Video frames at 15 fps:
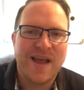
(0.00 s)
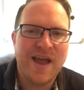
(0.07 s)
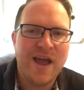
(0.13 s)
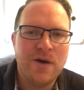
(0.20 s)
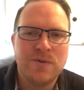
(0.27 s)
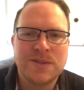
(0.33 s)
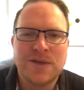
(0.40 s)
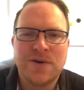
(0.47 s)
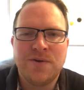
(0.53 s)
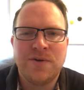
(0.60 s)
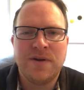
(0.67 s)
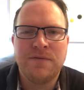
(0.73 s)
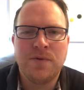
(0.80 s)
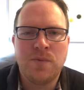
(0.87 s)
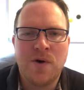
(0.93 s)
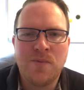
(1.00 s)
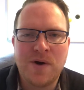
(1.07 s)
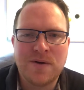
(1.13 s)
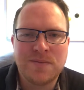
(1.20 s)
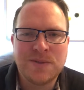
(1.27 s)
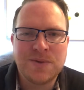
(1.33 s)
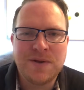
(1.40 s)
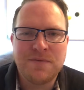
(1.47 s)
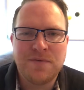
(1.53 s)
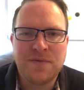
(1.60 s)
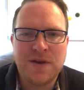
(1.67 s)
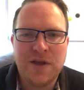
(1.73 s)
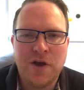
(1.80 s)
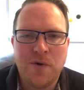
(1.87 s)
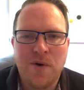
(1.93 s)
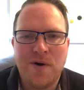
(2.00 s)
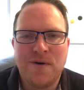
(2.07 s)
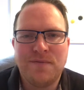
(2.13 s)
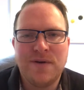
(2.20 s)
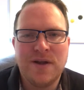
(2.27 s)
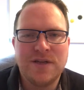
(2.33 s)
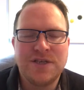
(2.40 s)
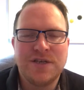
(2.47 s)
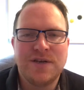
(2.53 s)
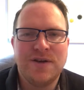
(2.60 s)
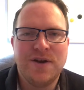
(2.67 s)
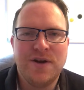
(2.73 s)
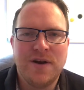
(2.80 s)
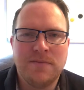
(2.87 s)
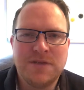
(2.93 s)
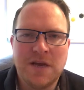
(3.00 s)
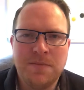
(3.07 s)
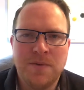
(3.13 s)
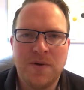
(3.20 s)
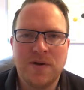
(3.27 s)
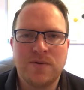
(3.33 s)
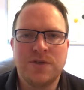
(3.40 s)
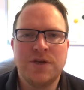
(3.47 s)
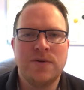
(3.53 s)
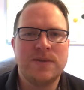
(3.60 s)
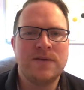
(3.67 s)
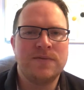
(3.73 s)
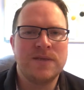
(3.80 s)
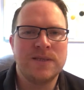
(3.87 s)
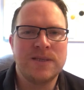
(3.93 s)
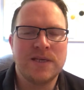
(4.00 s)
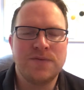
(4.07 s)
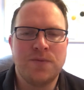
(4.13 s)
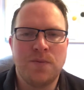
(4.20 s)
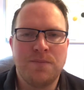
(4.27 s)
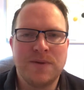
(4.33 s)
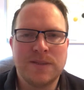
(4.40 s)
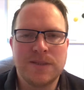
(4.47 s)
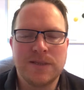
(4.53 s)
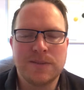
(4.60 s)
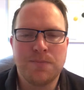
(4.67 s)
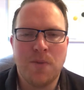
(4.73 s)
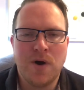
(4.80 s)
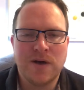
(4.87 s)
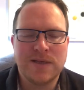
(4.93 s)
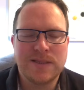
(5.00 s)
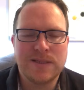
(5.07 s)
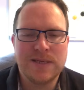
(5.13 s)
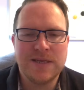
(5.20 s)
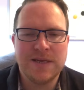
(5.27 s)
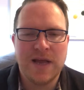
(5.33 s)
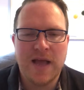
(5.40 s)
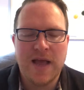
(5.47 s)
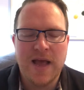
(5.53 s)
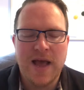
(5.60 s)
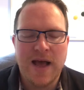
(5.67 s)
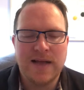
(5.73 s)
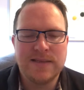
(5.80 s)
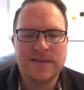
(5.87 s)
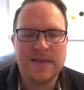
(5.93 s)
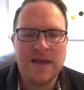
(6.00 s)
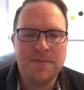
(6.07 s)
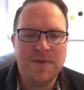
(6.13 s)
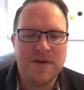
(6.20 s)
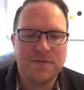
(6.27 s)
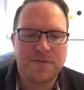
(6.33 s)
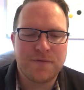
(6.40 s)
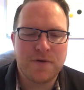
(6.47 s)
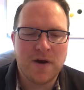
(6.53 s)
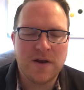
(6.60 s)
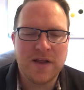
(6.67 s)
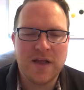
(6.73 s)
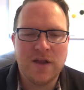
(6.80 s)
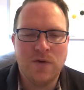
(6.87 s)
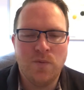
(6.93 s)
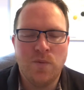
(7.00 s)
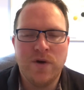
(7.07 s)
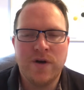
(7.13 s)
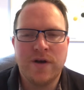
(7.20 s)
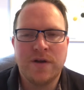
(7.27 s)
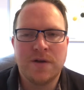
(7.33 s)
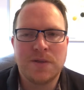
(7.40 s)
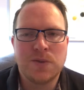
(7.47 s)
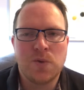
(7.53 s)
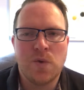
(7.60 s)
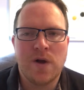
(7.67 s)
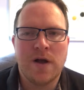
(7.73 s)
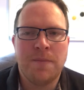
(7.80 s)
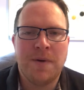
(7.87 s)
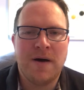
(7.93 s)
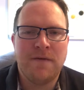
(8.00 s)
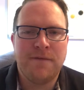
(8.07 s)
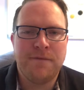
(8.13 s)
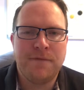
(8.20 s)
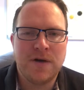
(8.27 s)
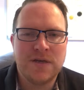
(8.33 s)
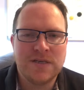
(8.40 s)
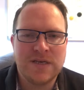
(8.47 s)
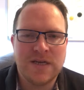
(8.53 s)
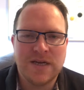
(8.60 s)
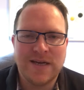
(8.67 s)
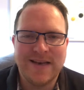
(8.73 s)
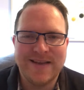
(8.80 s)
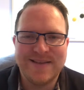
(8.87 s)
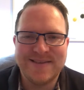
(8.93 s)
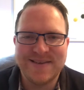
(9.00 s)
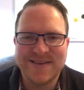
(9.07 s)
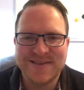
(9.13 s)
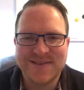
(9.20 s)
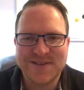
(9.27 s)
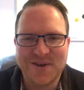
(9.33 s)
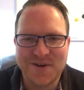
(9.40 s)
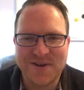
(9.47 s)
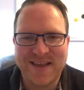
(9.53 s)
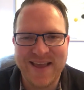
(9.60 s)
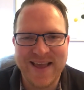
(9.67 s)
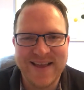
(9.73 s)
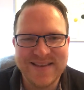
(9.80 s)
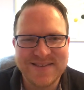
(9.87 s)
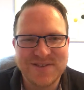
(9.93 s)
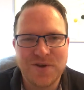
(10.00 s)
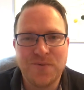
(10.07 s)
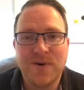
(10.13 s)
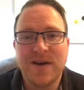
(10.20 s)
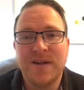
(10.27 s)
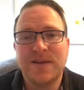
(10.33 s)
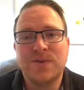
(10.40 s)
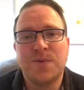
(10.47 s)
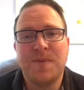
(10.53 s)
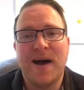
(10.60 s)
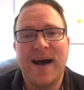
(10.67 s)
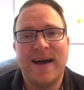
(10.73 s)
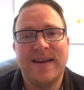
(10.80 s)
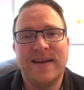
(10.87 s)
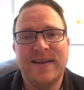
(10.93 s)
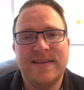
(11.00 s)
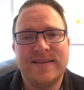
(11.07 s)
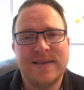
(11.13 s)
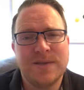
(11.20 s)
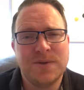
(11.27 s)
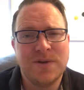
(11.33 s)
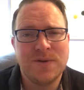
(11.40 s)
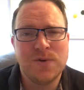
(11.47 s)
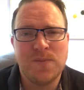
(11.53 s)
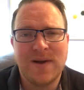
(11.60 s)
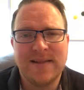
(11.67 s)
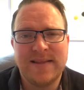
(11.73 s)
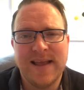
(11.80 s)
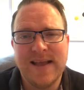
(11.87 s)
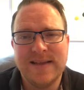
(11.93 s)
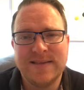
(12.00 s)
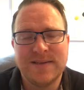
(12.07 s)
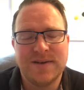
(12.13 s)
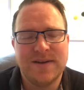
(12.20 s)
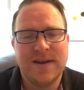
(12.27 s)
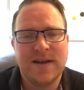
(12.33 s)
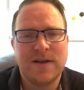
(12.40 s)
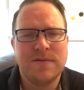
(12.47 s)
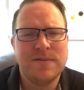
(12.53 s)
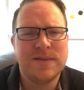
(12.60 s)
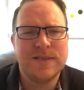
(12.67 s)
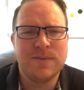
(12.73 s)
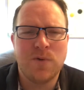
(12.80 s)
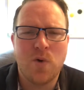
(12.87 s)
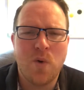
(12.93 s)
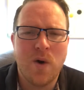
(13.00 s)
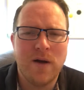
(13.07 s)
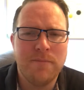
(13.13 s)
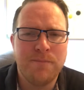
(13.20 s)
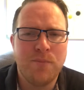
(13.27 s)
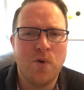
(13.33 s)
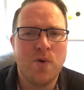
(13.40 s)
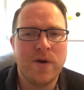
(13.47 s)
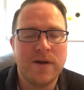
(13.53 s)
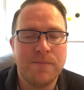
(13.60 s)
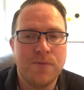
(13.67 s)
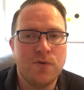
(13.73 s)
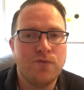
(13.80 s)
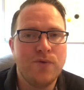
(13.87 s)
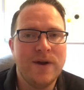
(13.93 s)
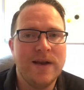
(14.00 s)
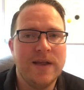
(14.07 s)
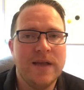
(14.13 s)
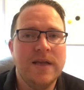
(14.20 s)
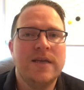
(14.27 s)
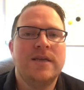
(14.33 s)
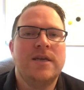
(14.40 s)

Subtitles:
Hey, what's going on everyone? Welcome to another video of Lunch and Learn. I'm Jamie Michael Joseph, Successful Business Marketing, and today being Friday, we're going to talk about Fun-alytics. Okay, so we're going to talk about analytics, we're going to talk about data, and that can seem quite boring, but really,